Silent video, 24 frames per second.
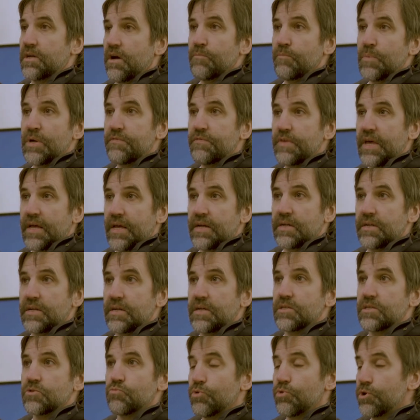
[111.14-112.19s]
government of Canada
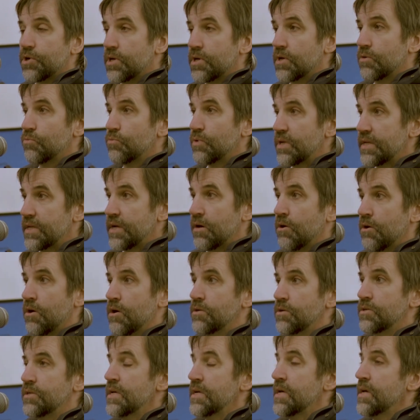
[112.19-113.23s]
is working really
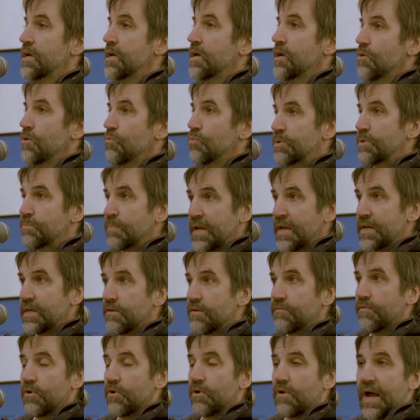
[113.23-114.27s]
hard with many
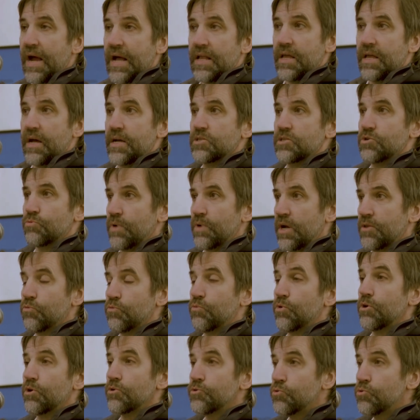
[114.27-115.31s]
of our allies around the
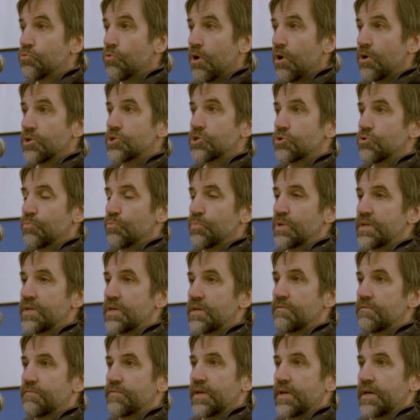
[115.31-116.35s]
world who also believe